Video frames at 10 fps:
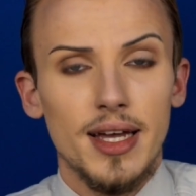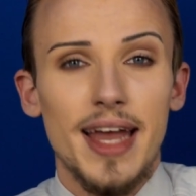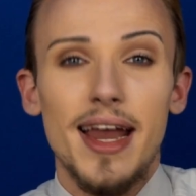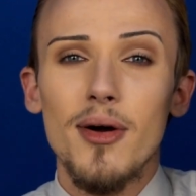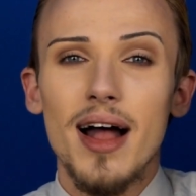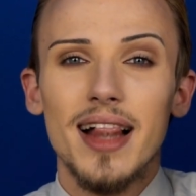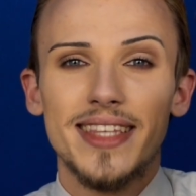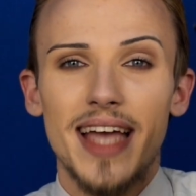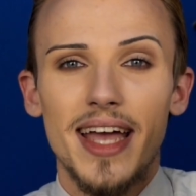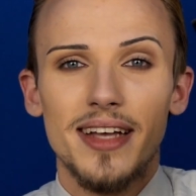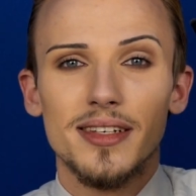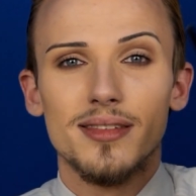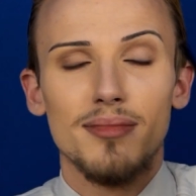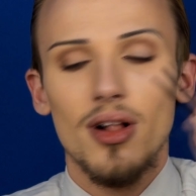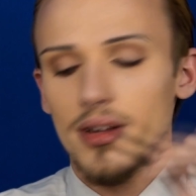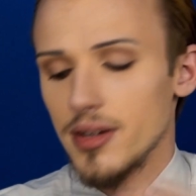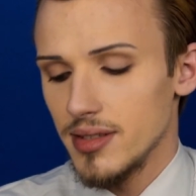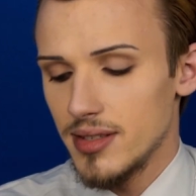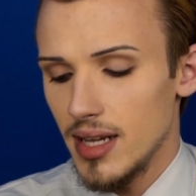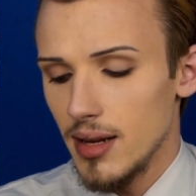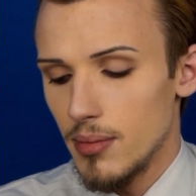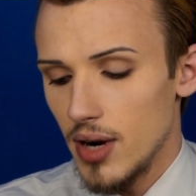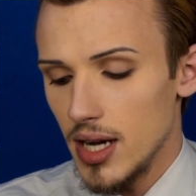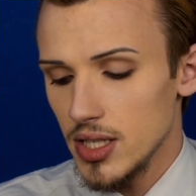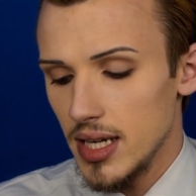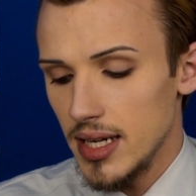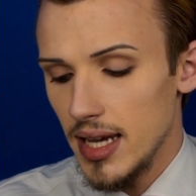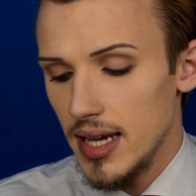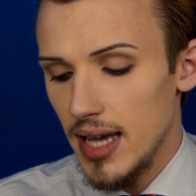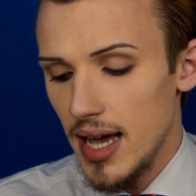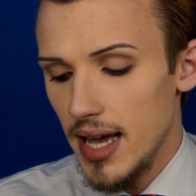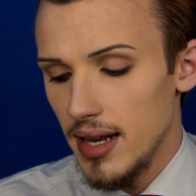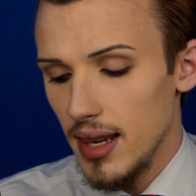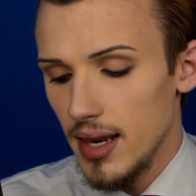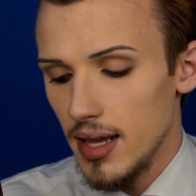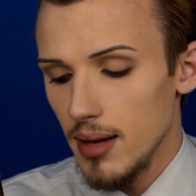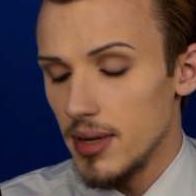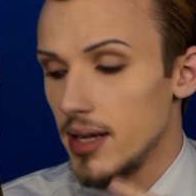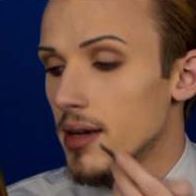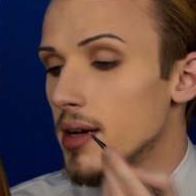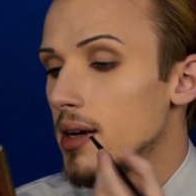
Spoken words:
And now I'll take a small concealer brush and add a little bit